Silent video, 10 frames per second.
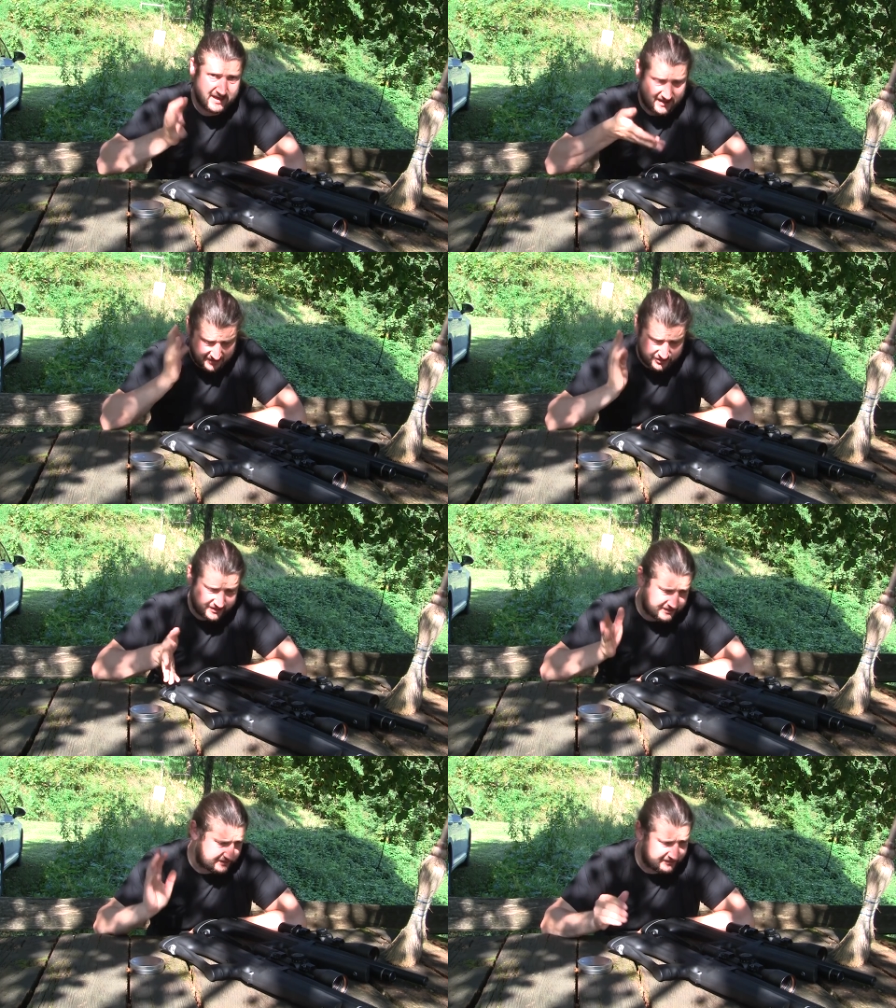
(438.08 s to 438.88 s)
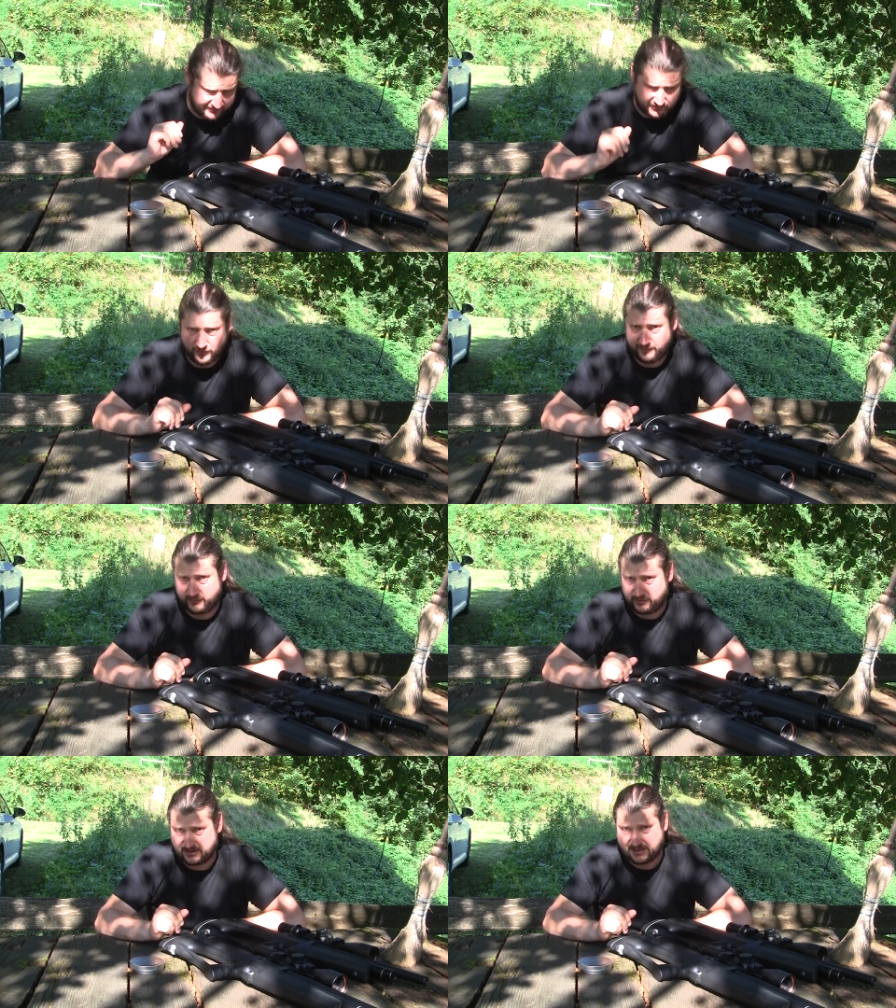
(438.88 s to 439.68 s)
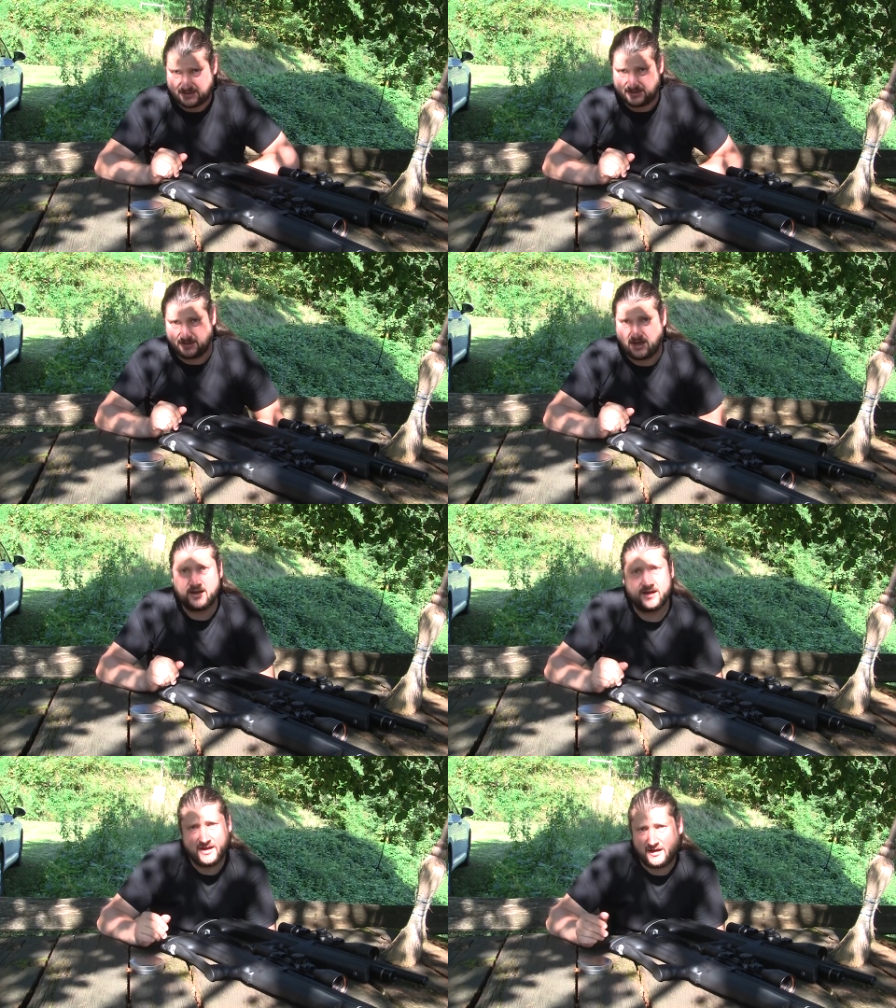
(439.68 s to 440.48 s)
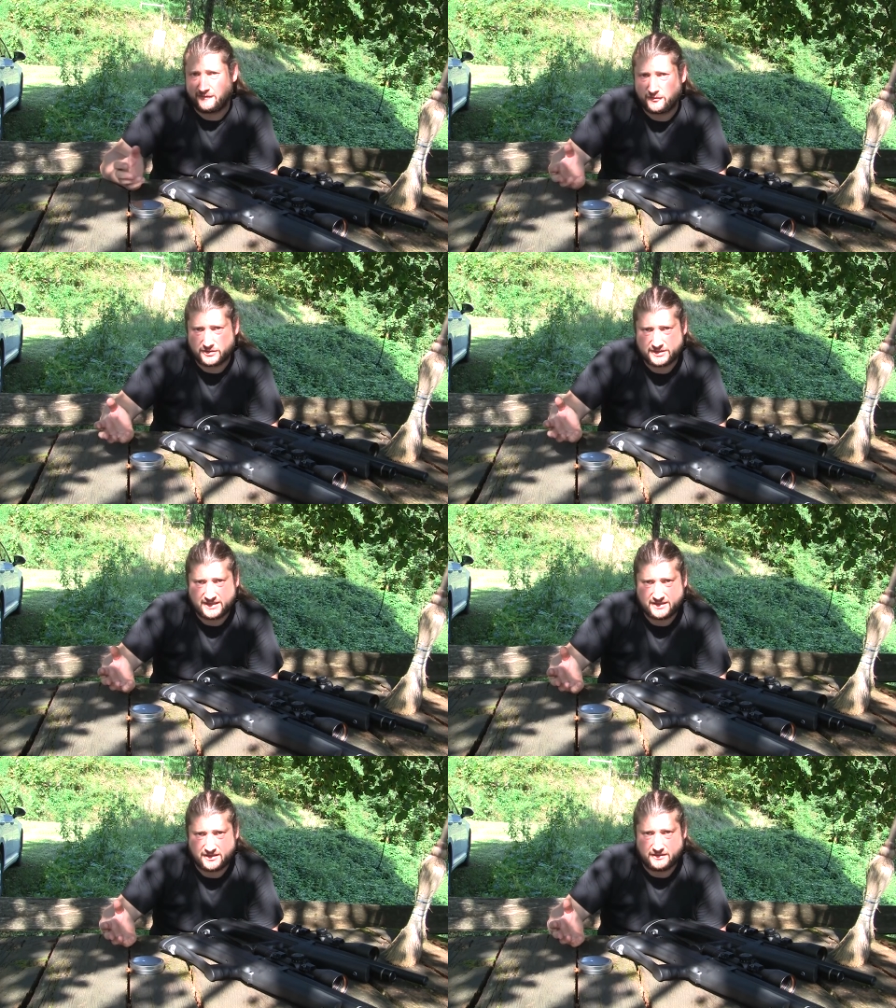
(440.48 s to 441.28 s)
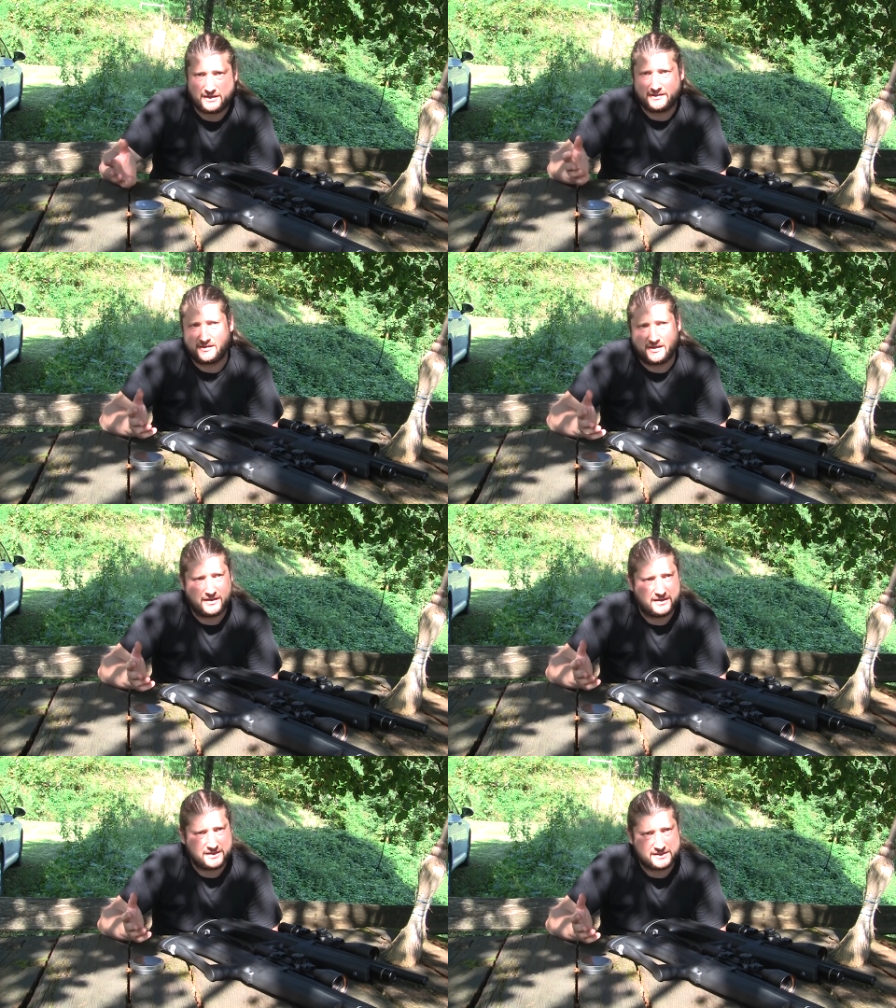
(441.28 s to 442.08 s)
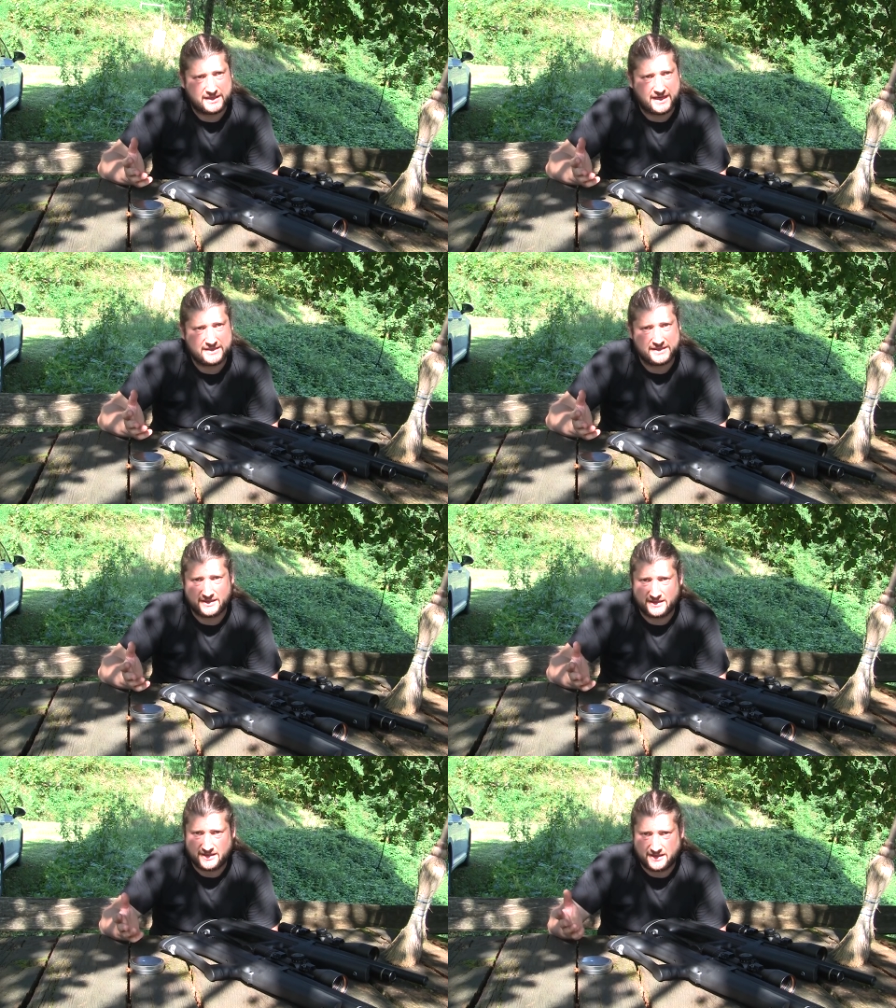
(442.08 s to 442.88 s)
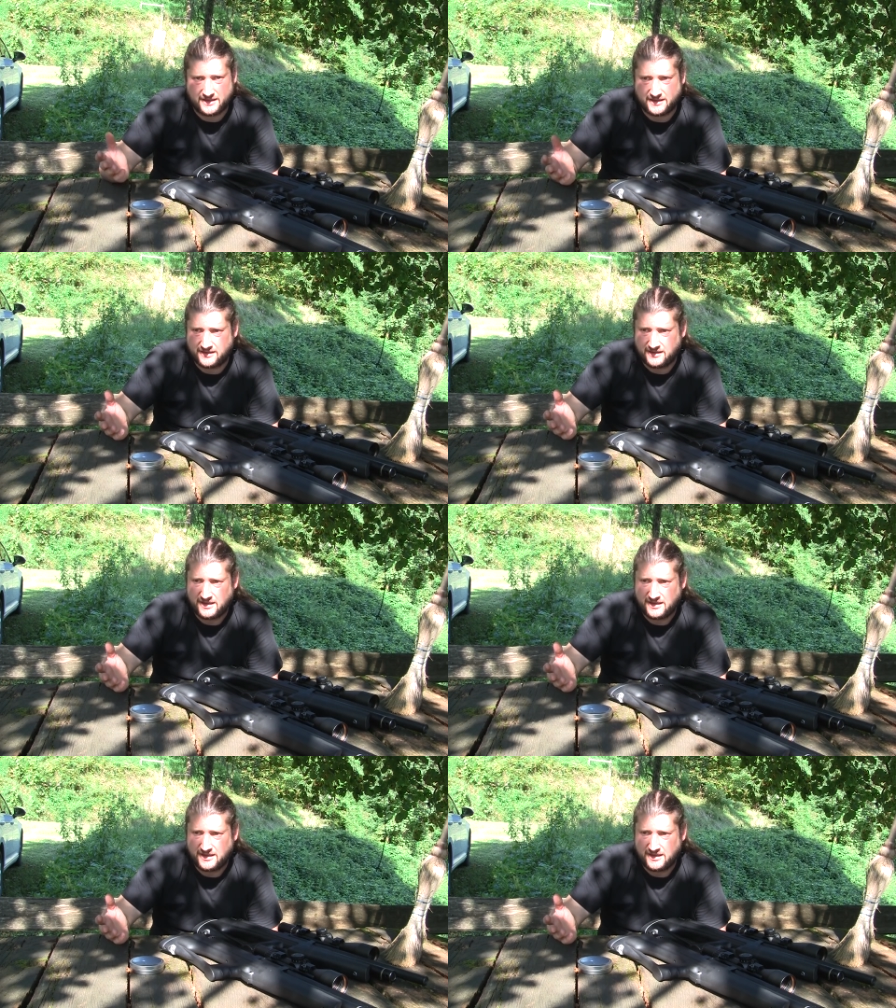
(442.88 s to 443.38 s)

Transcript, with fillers: I just go through the sizing die of course that uh, sizing uh,